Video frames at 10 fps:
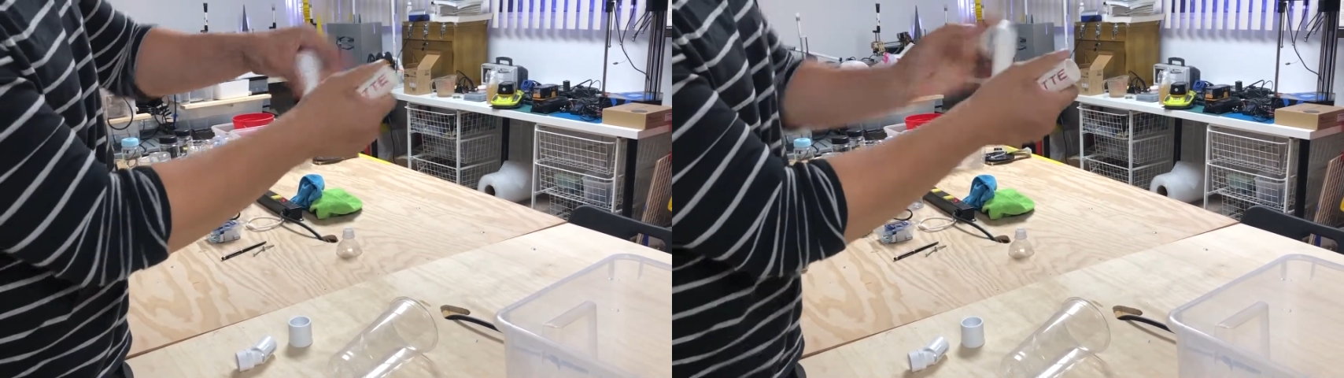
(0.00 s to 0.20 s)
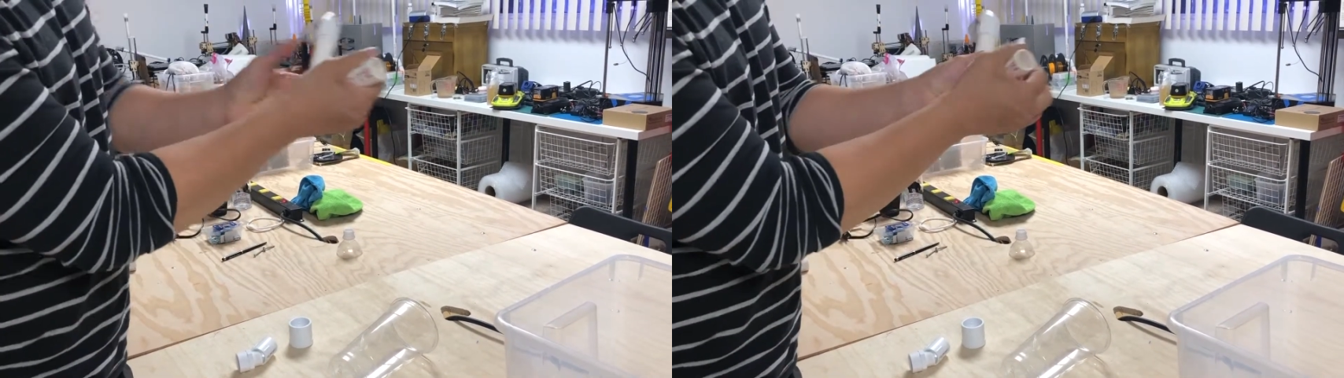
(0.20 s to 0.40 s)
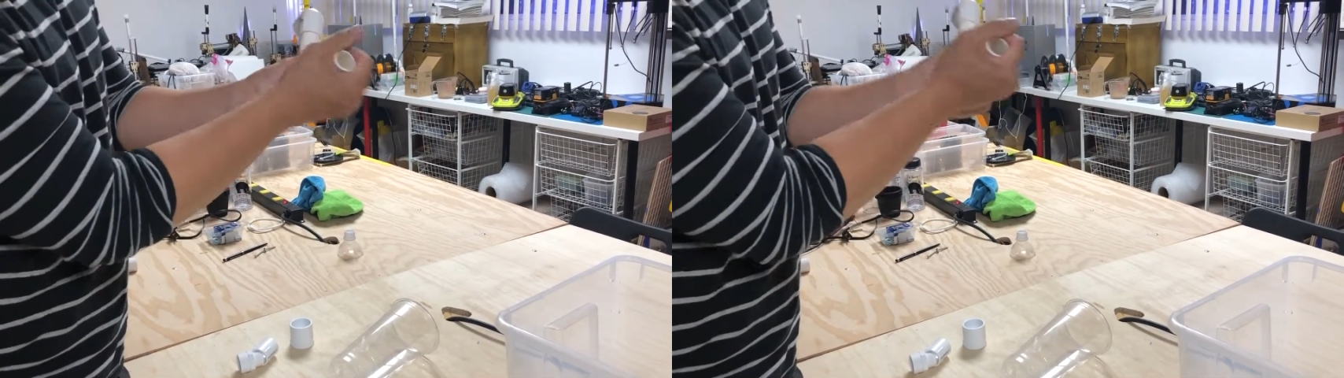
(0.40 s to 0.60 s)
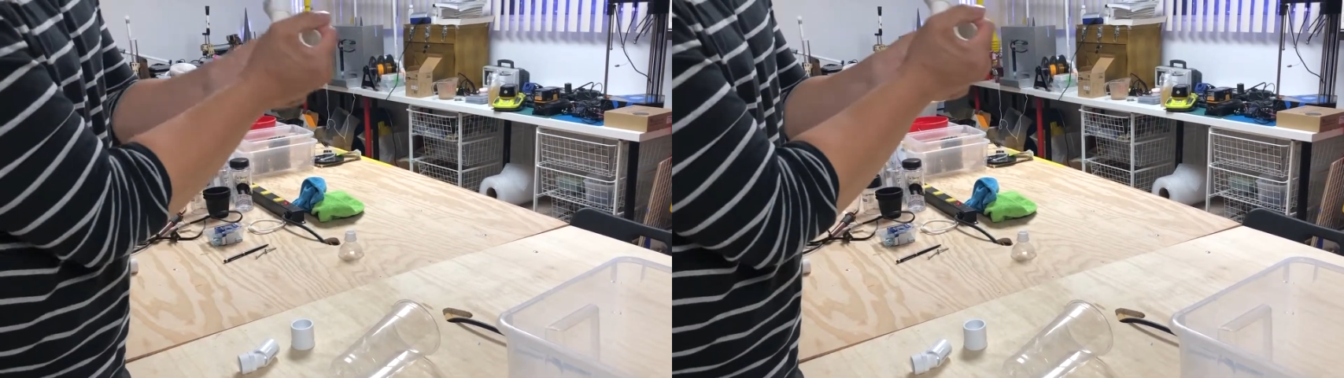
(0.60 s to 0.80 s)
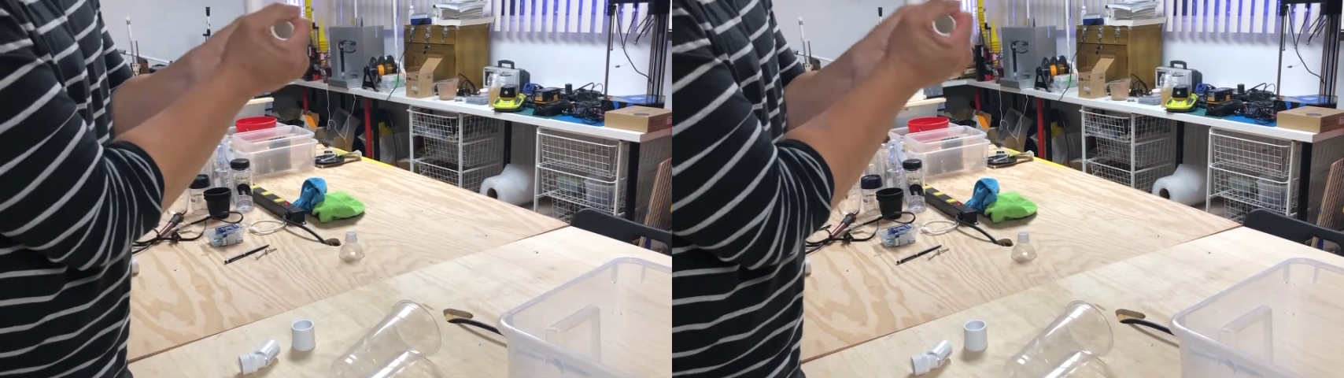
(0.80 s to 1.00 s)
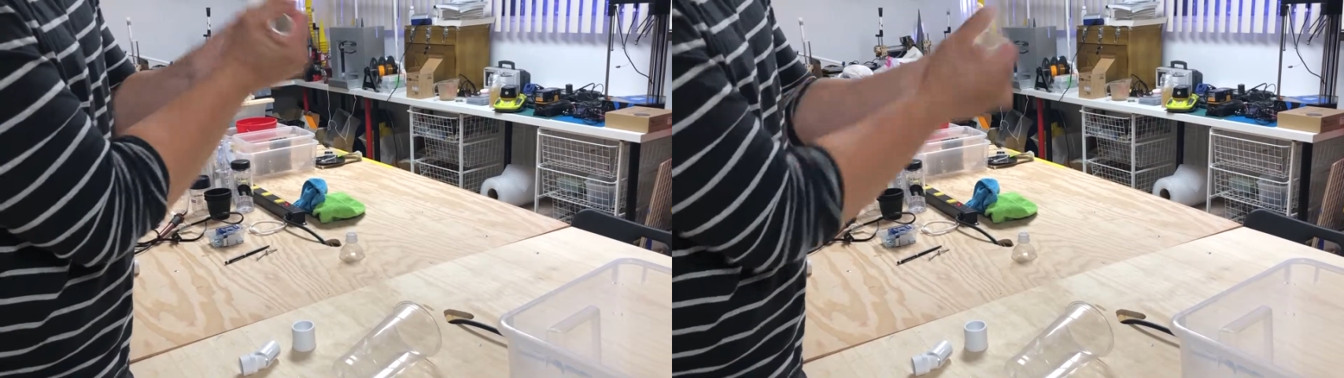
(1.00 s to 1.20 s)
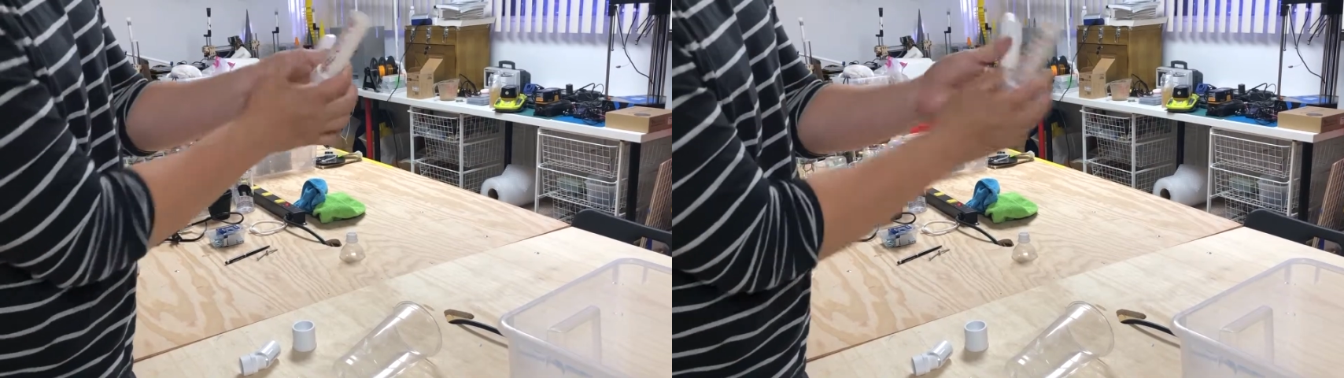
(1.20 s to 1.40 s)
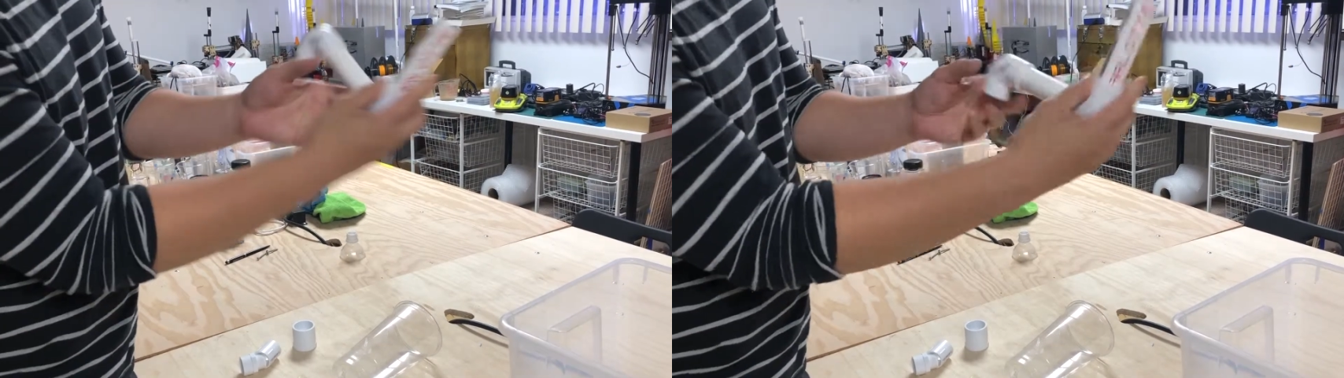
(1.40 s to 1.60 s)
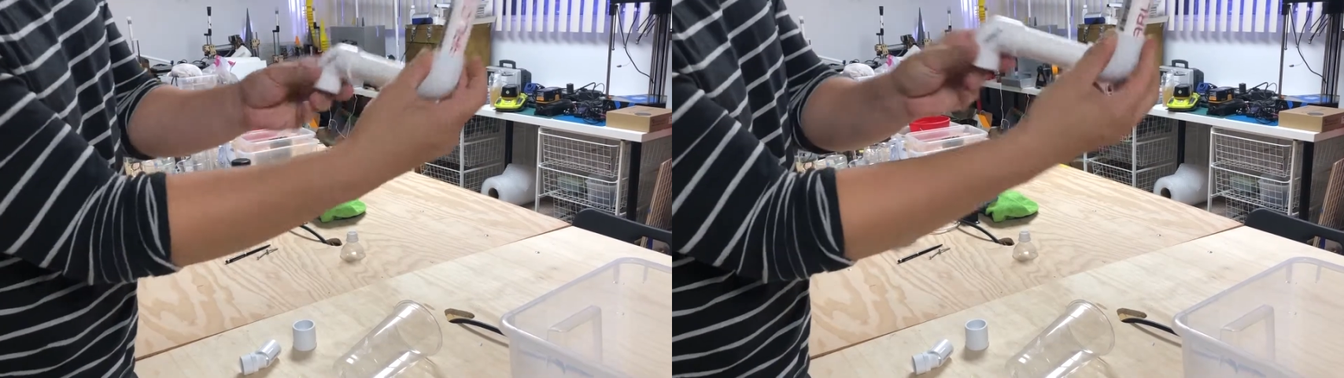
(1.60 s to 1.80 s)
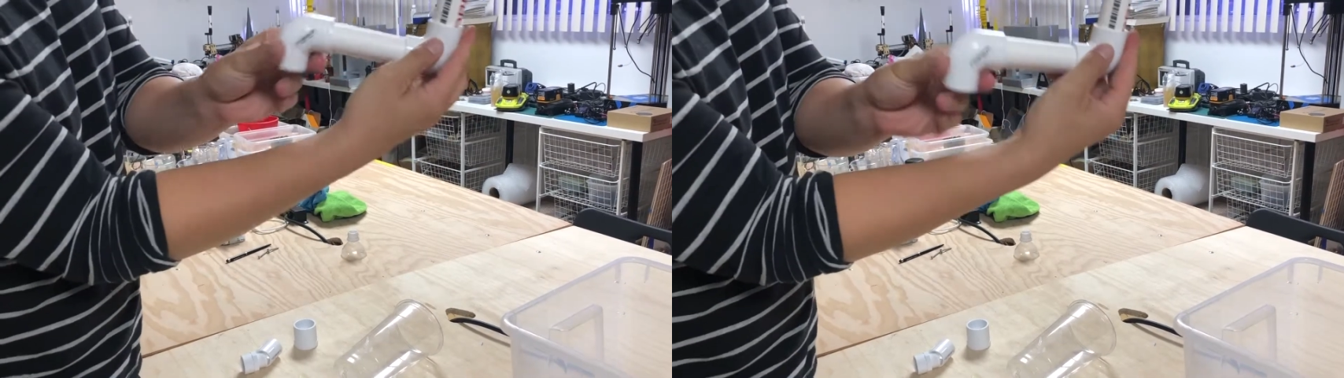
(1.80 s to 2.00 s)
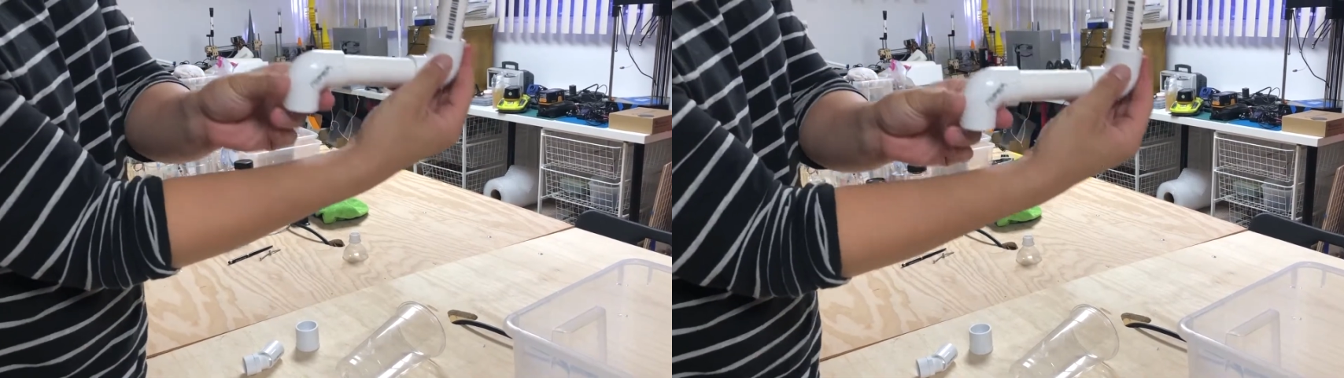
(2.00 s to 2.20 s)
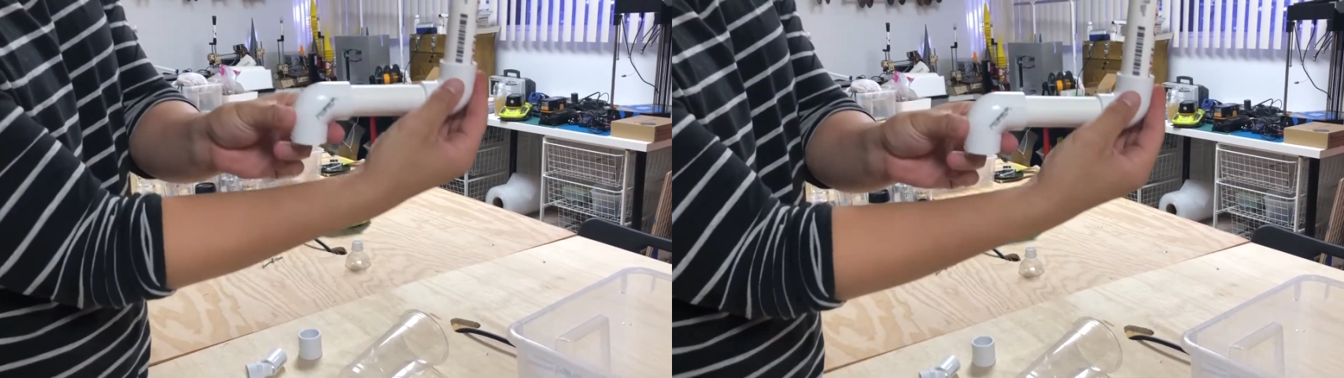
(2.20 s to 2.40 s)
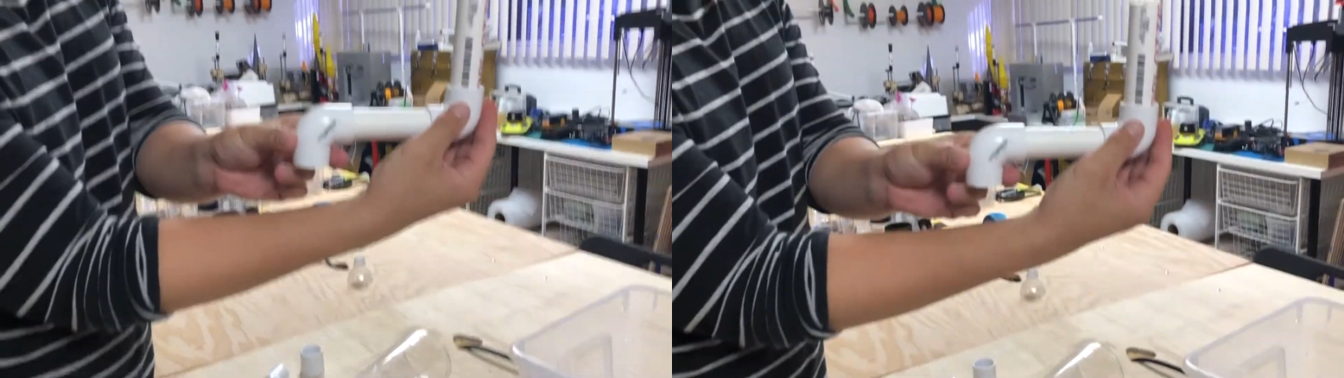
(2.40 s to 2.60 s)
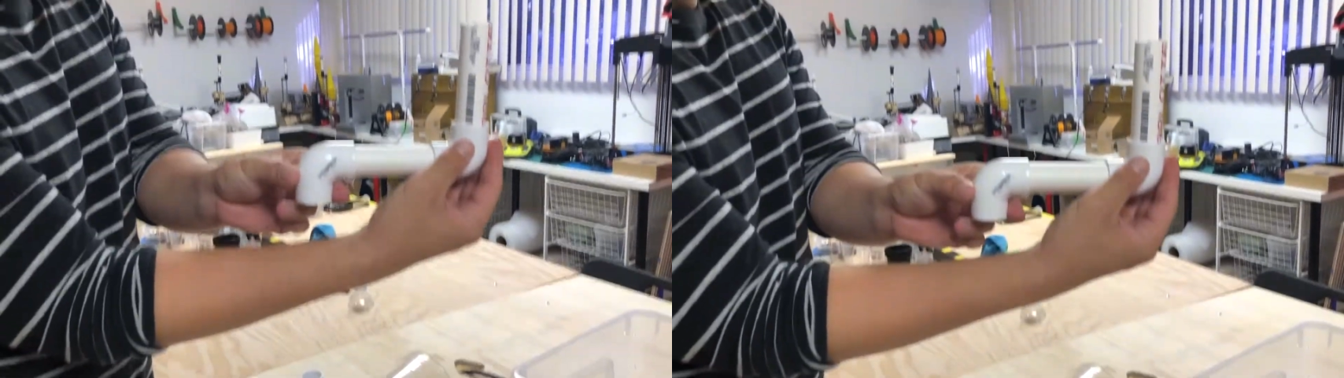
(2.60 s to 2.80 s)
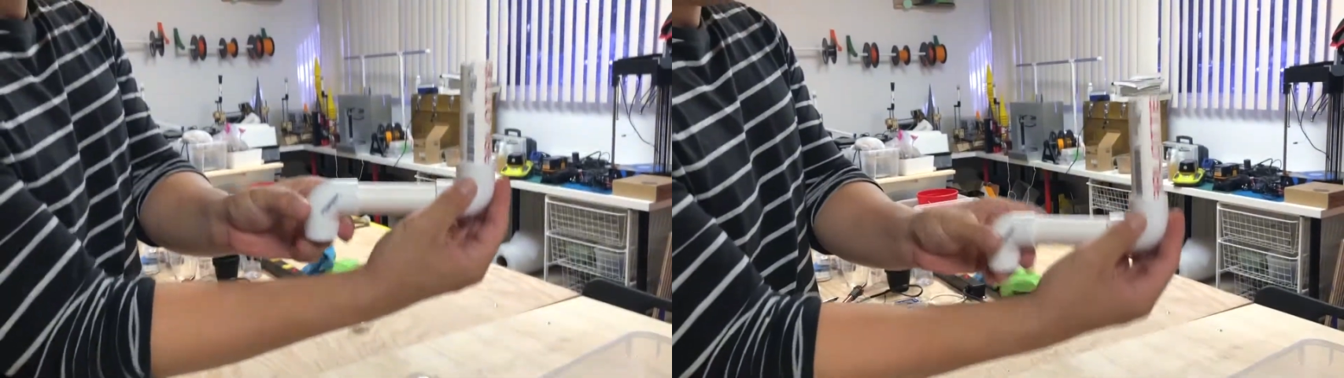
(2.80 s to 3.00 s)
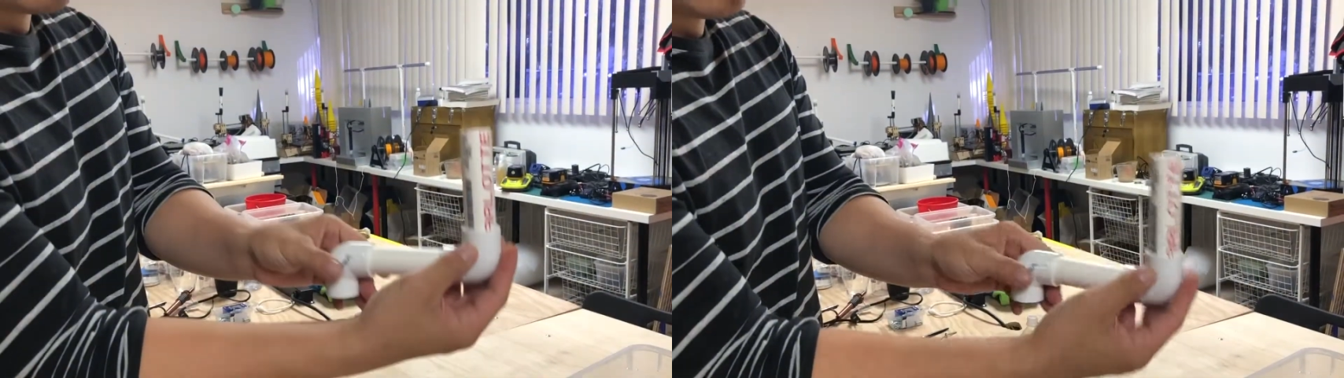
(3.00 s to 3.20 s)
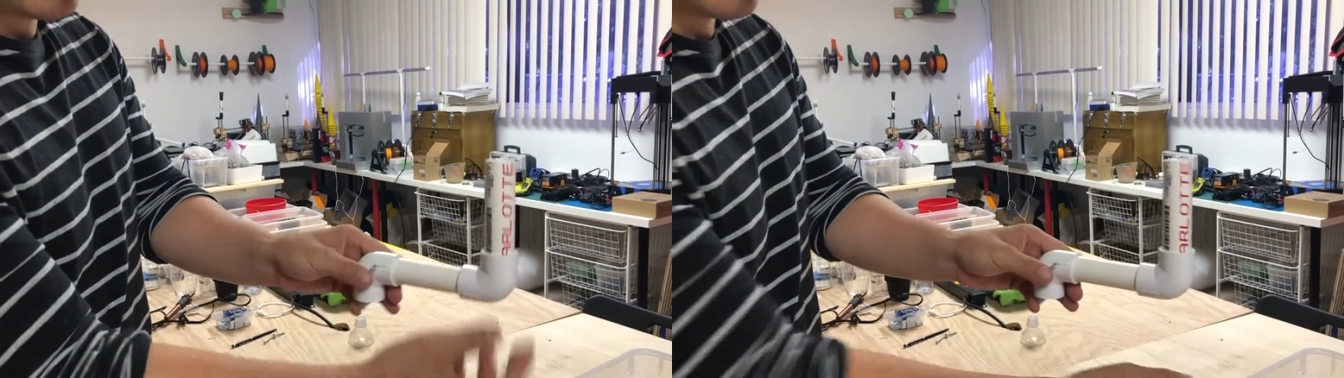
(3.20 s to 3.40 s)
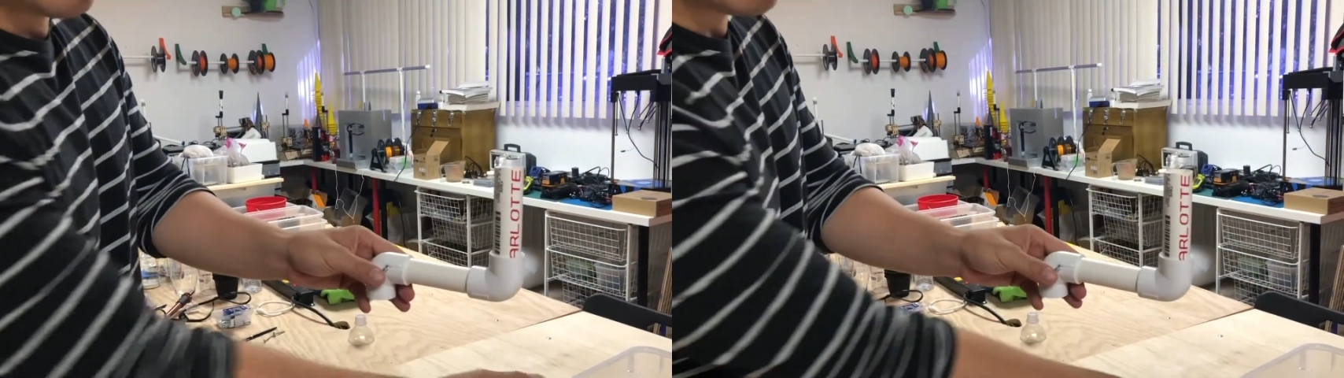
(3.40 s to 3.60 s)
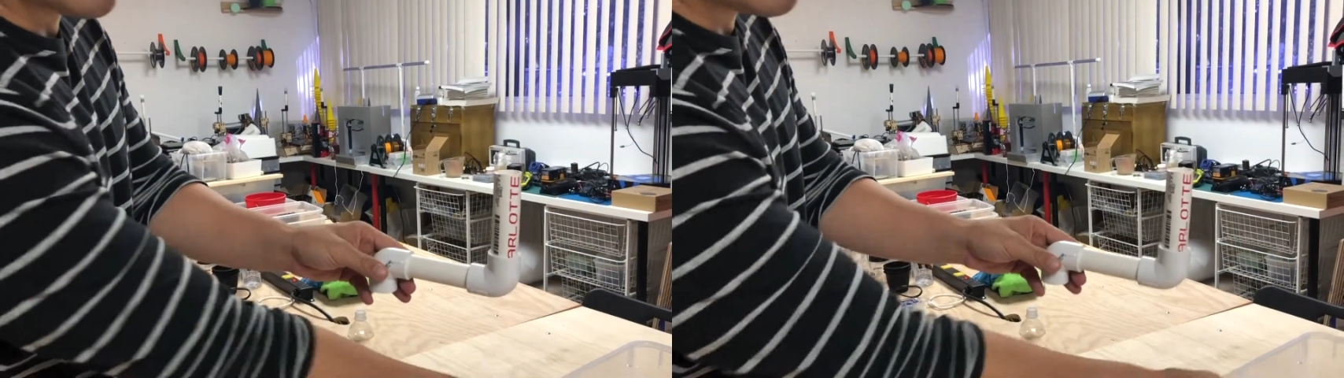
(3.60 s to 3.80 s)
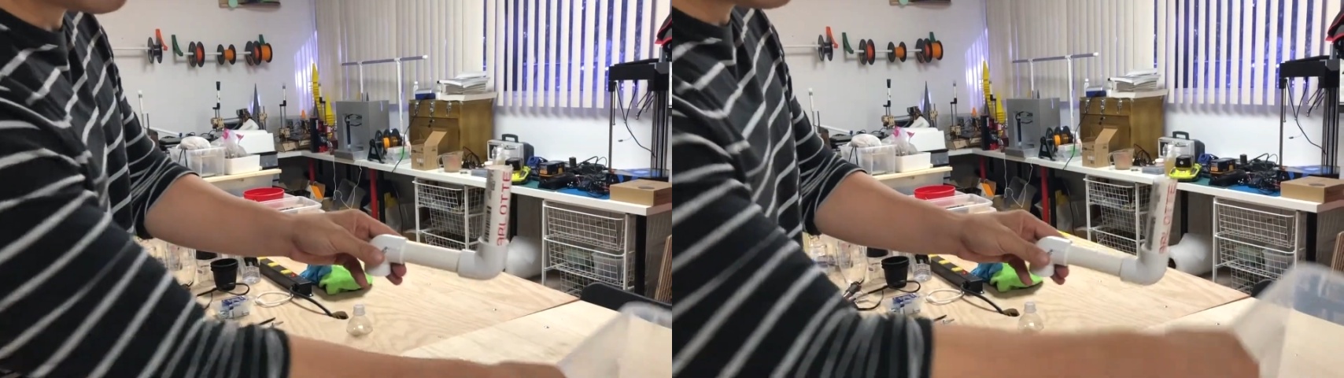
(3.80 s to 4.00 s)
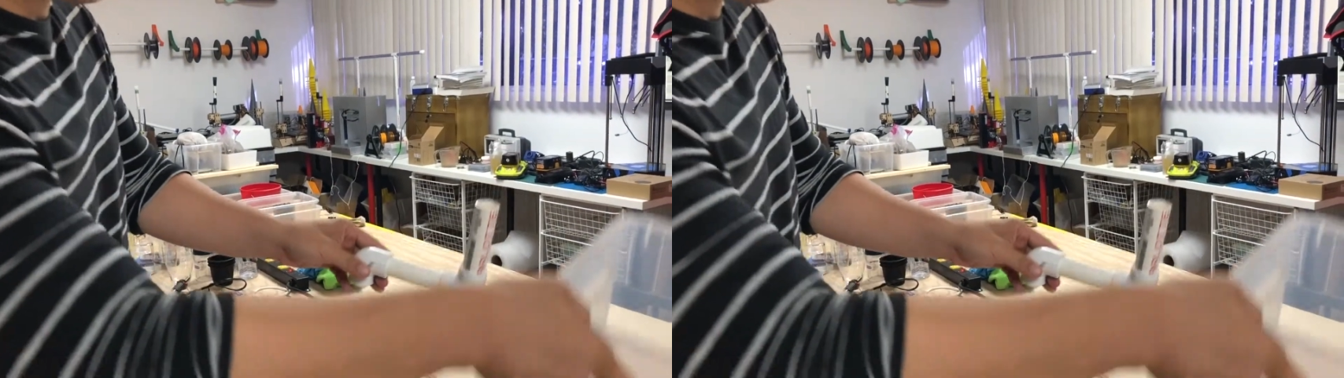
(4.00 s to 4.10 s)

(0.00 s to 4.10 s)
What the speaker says: (no speaker visible)